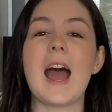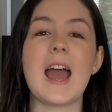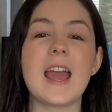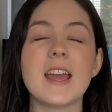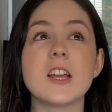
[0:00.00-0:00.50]

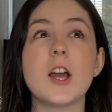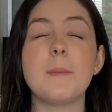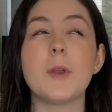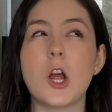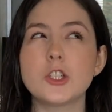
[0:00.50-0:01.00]
I
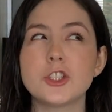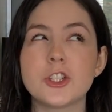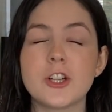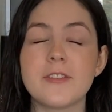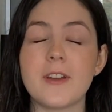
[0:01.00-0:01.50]
am not
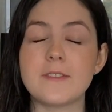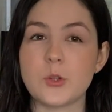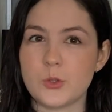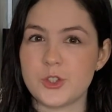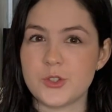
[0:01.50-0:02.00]
sure if I've
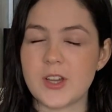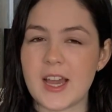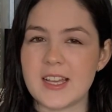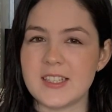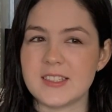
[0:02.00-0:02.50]
told you
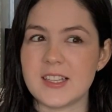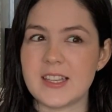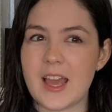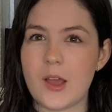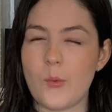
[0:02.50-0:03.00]
guys
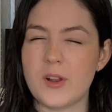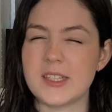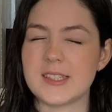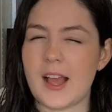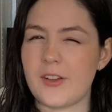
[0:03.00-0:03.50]
yet what
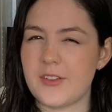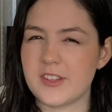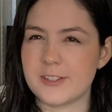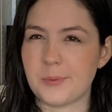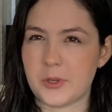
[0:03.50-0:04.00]
exactly
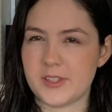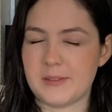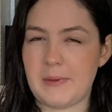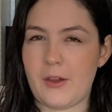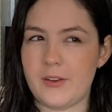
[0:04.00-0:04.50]
this book is
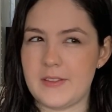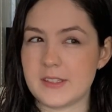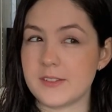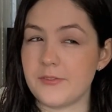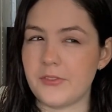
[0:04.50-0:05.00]
about in
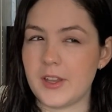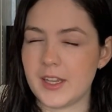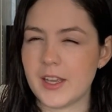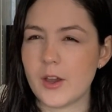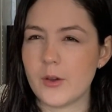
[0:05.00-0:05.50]
this
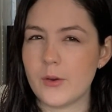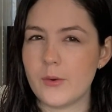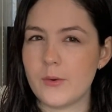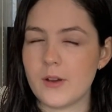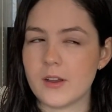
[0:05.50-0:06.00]

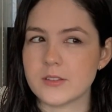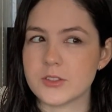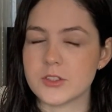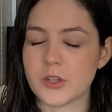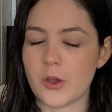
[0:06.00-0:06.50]
video,
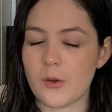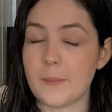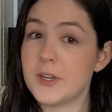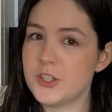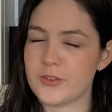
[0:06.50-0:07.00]
so I'm
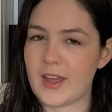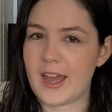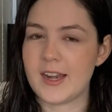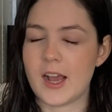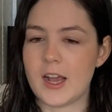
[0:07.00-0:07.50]
going to do
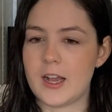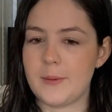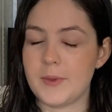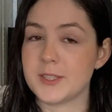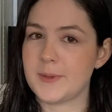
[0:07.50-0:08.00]
that,
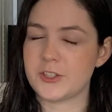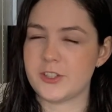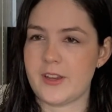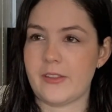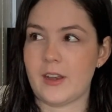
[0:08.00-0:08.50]

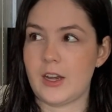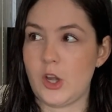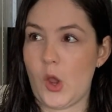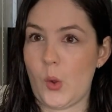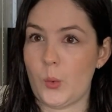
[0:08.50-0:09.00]
especially now that I
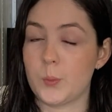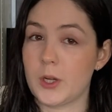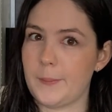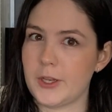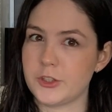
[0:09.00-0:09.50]
know
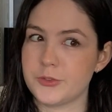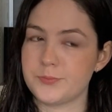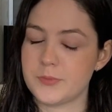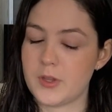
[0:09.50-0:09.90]
pretty much